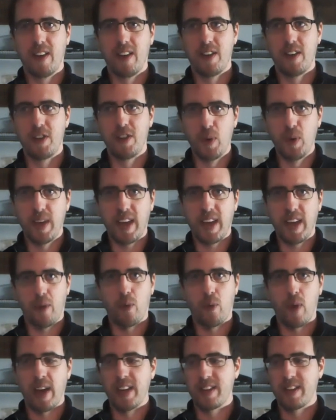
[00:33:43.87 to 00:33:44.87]
doing it
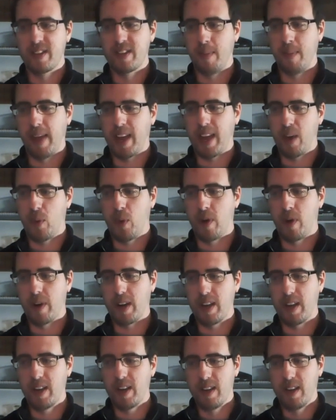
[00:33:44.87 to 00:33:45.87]
right to make it
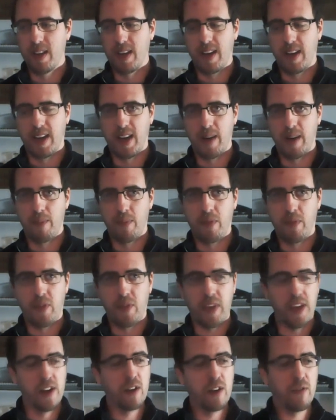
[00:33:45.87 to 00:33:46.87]
work. Um, the
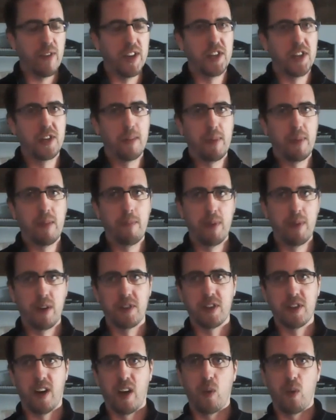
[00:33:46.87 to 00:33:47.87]
interface should be
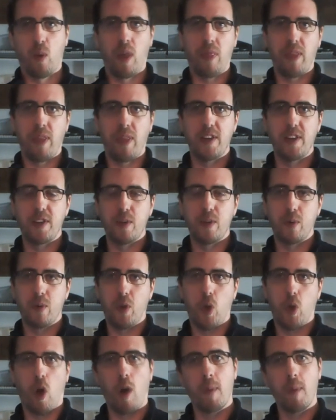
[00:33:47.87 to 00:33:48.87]
built on what they do
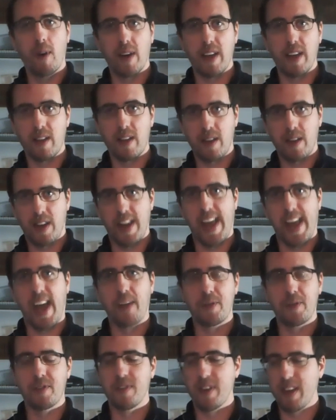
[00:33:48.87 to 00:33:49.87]
normally,
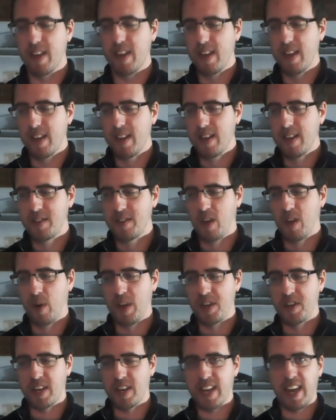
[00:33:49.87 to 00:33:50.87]
naturally. So
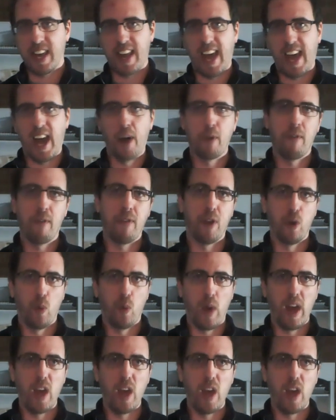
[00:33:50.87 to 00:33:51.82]
it should get out of their way